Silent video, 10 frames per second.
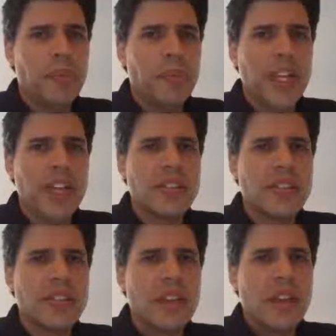
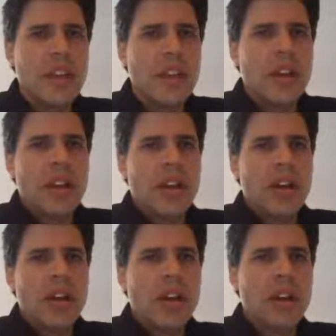because
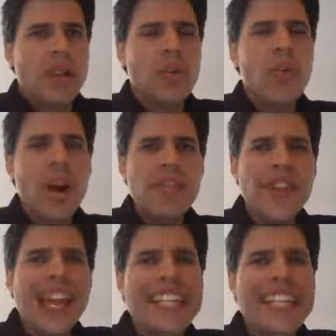the one
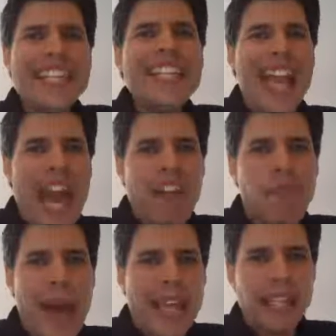thing I didn't have
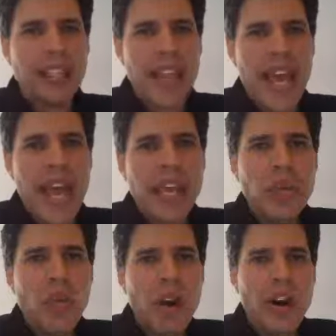back in the day
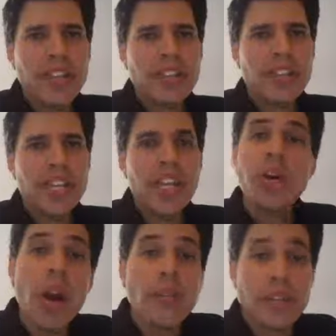was
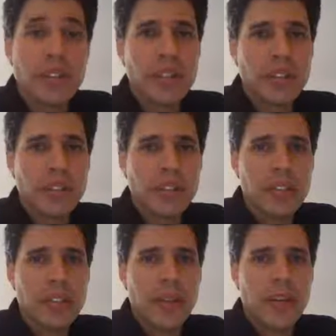heroes.
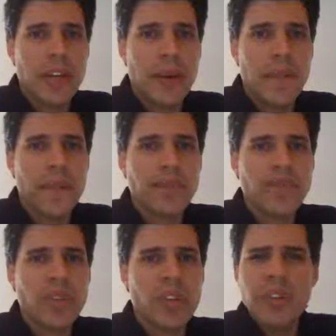
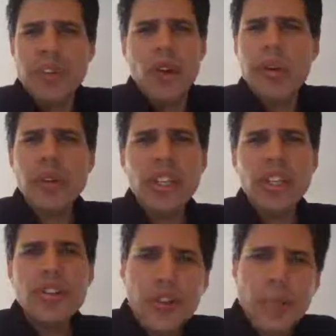Nobody really
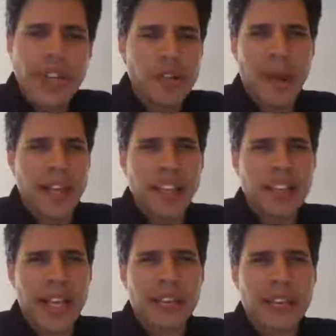knew much about
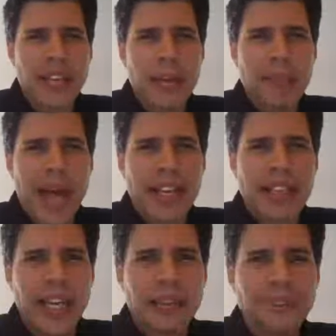dyslexia back
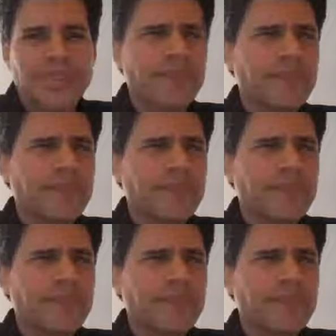then,